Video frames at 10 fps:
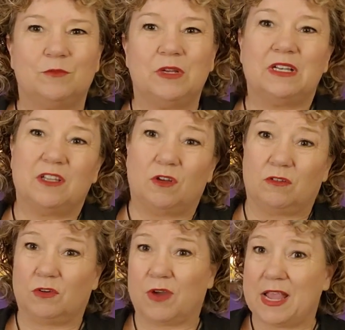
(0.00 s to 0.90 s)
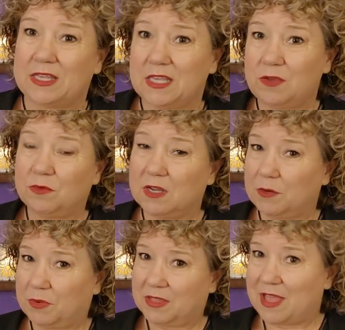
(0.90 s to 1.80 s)
went a little crazy, we're
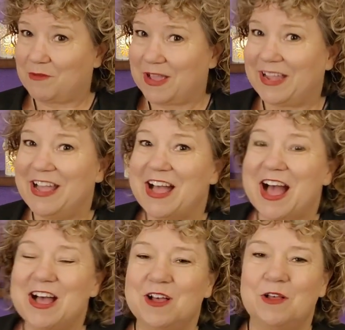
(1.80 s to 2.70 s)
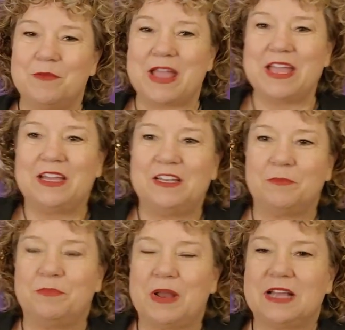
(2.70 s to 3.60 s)
going to put it that way.
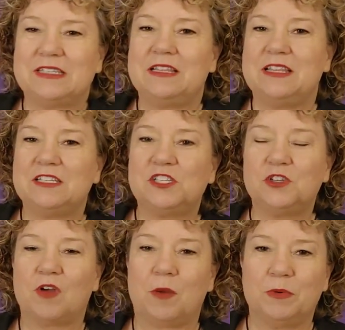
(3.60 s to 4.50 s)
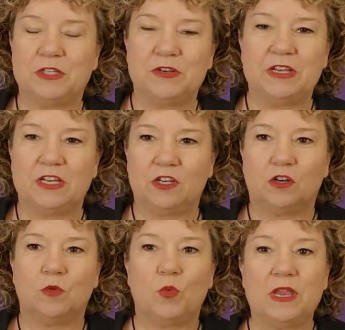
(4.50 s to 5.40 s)
But I said, this is your opportunity to
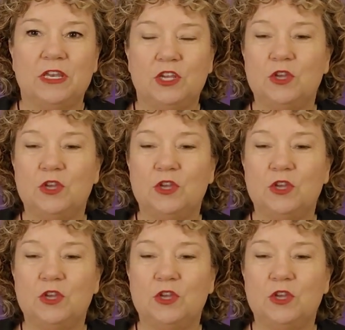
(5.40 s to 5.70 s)
learn. When